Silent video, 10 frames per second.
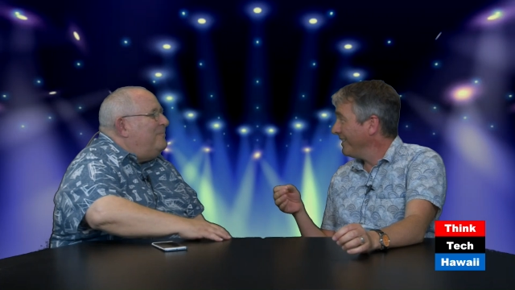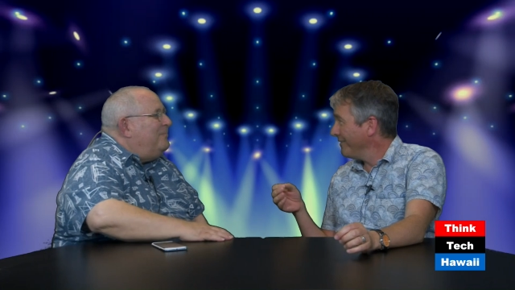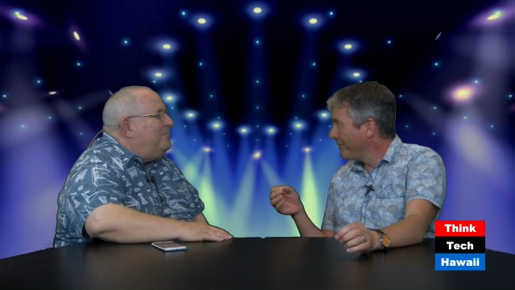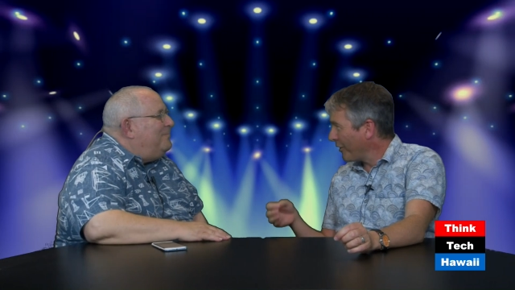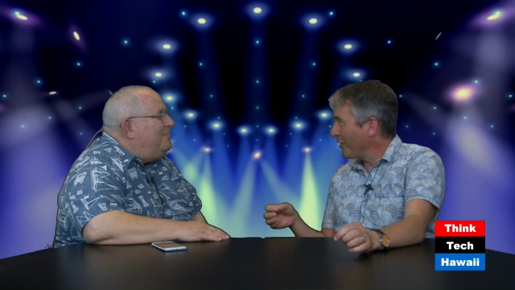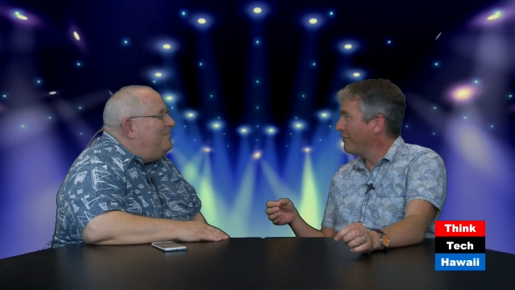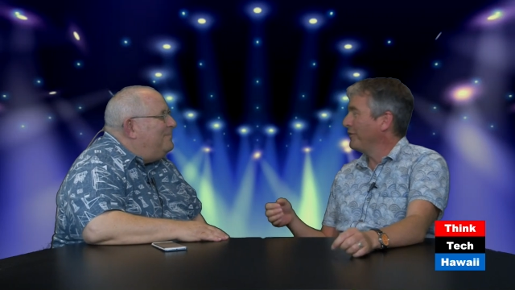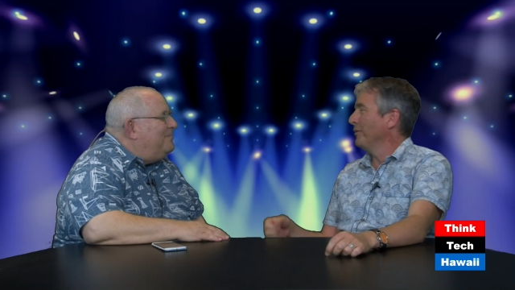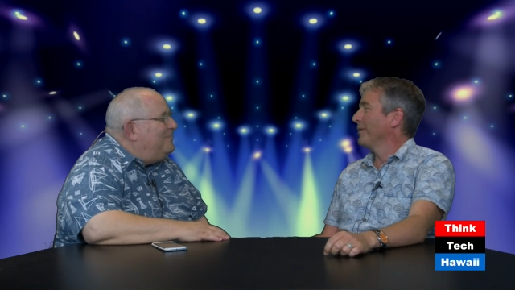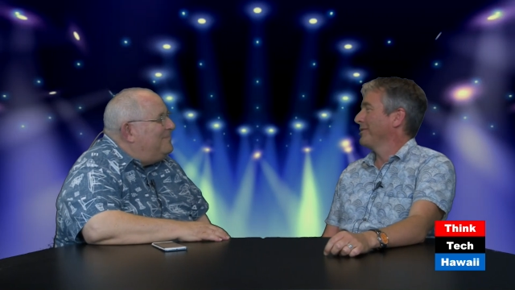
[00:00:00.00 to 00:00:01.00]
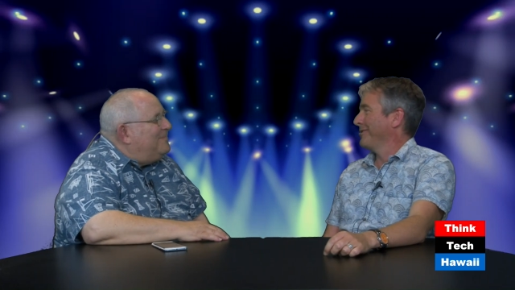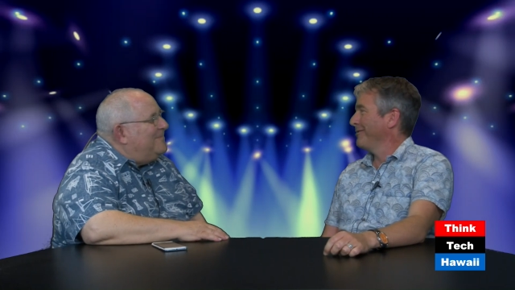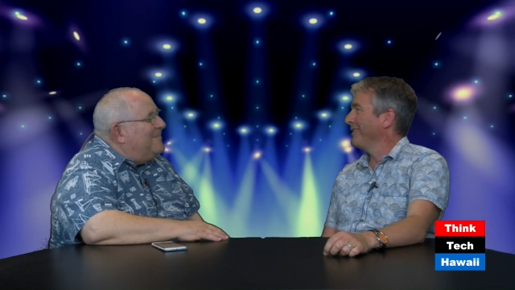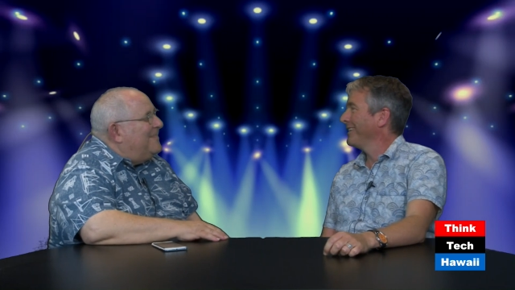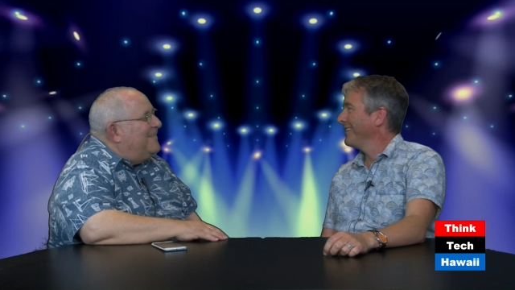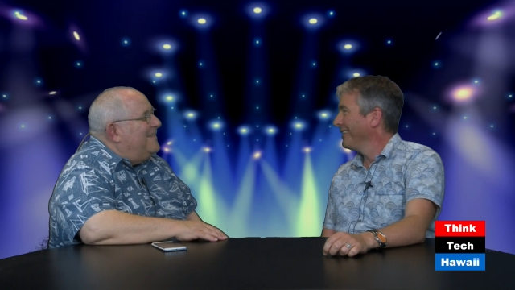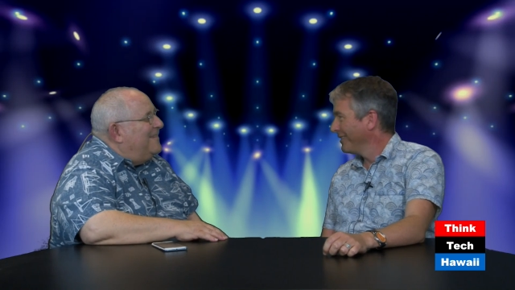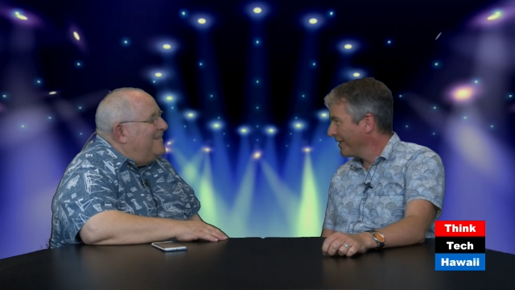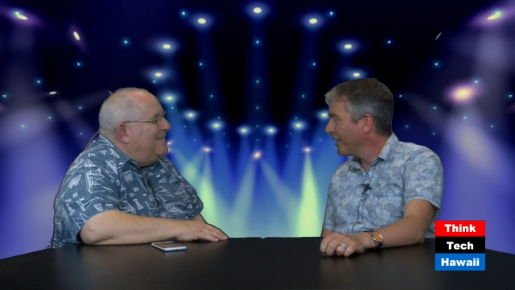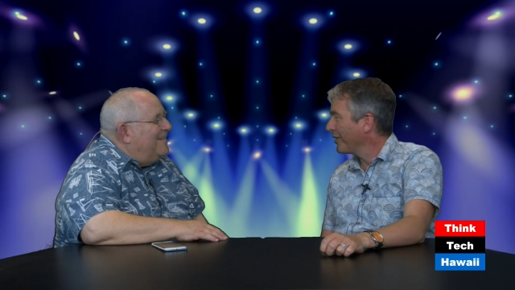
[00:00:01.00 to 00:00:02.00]
Speaker 1: Very few are doing
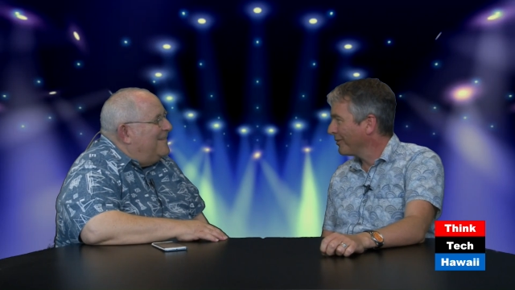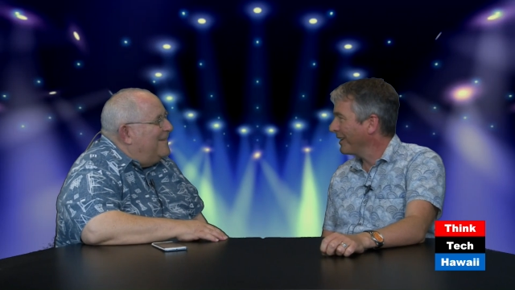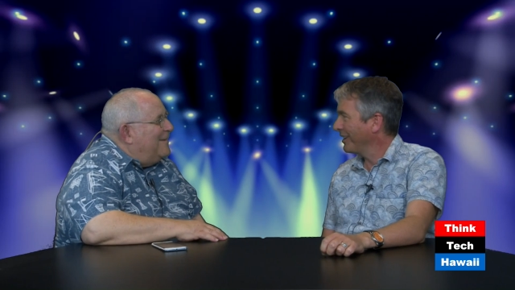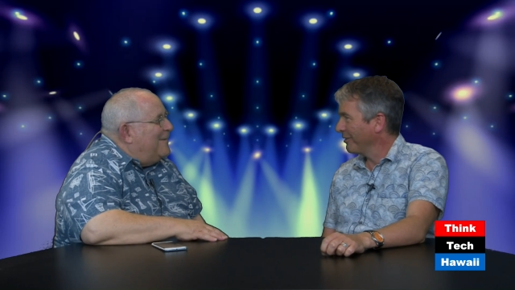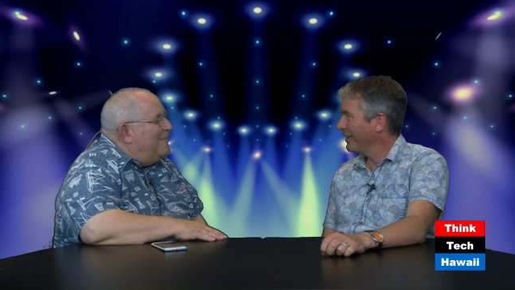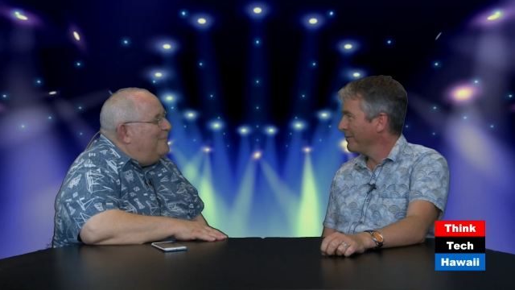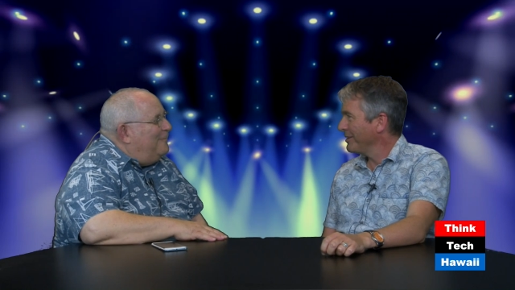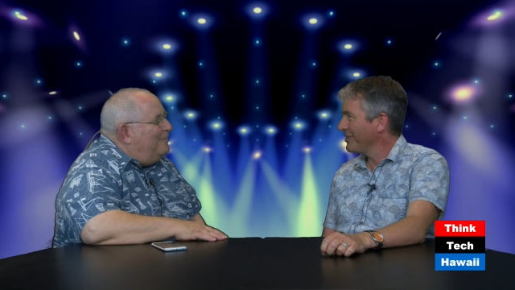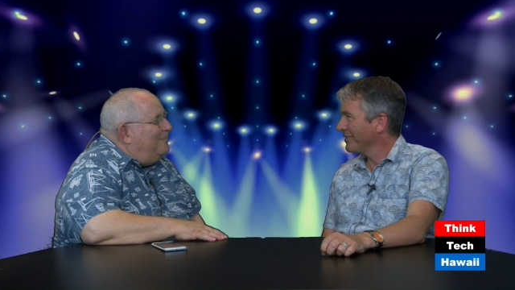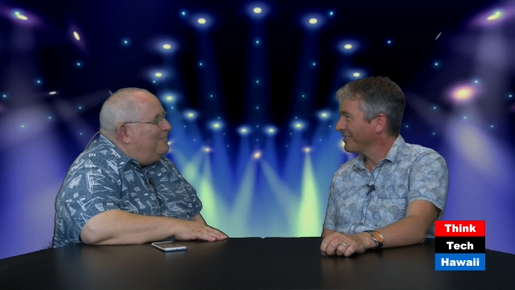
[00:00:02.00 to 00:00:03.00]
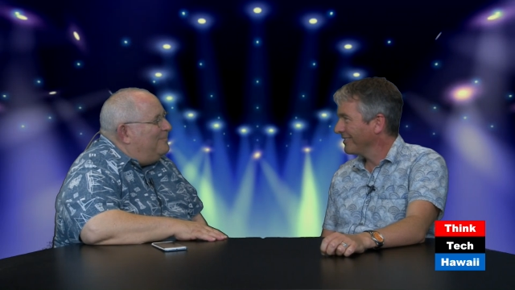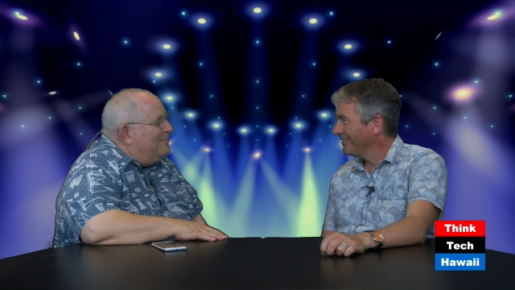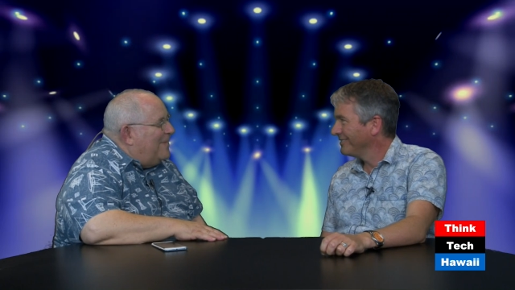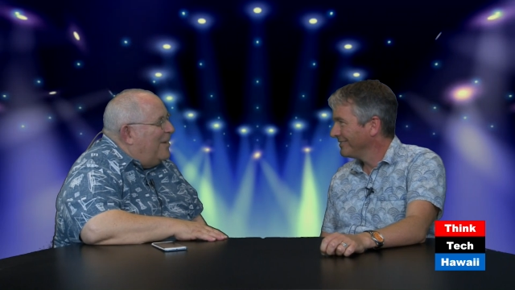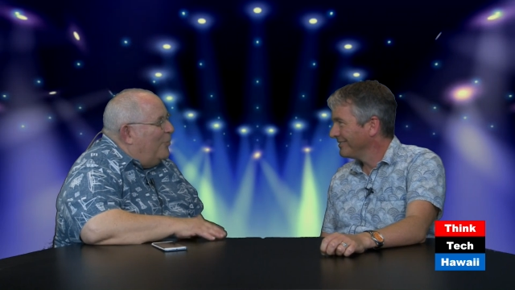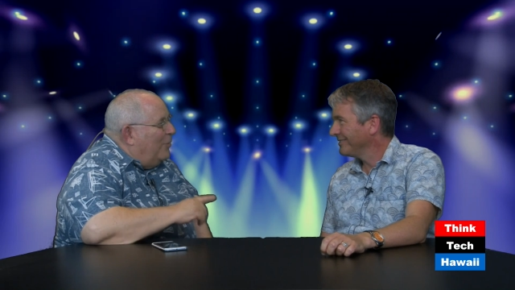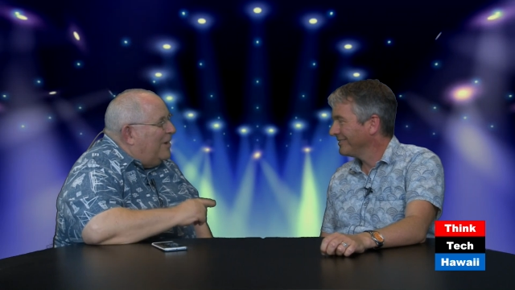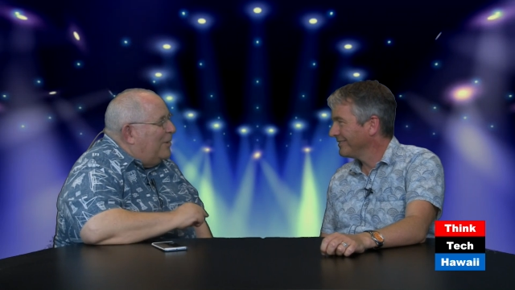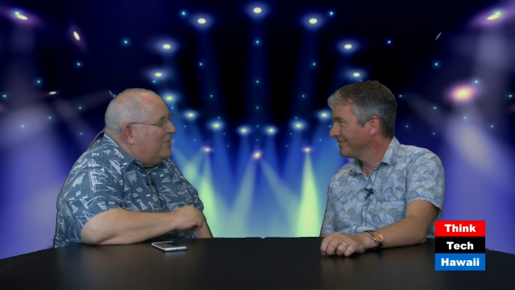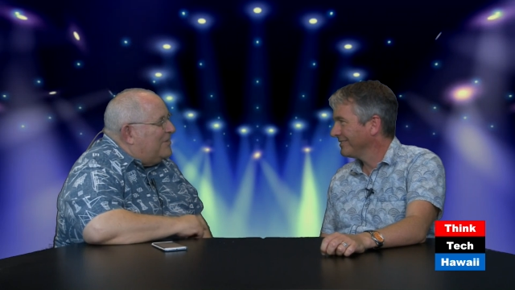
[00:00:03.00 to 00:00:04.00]
are creating great images.
Speaker 2: When
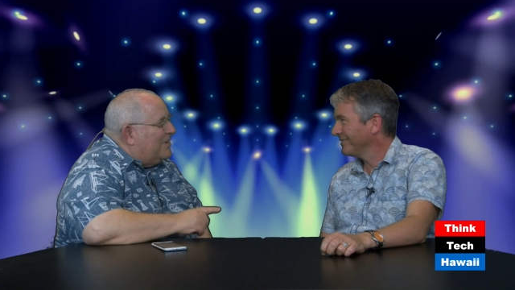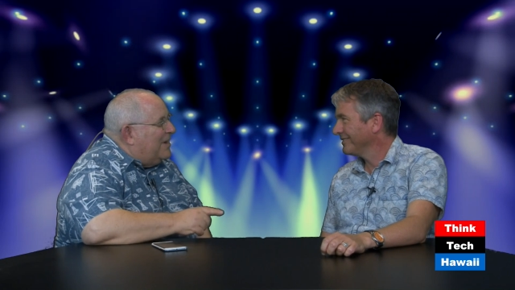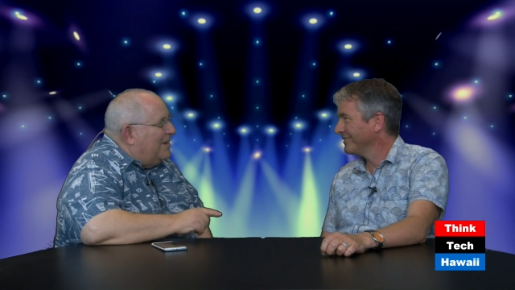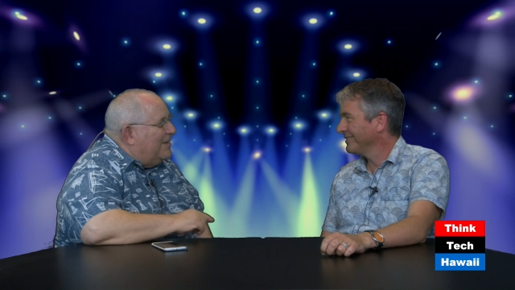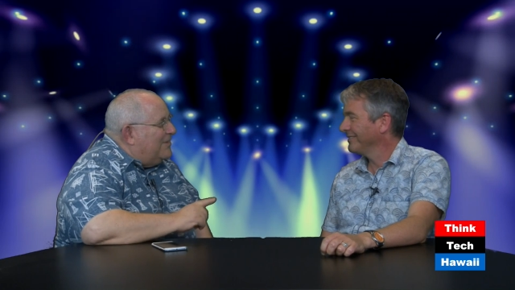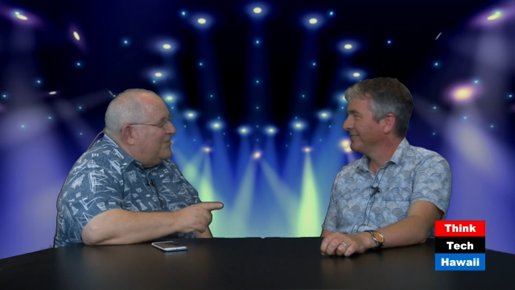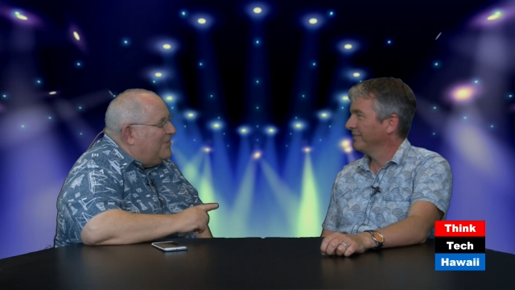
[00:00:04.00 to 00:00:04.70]
I was in college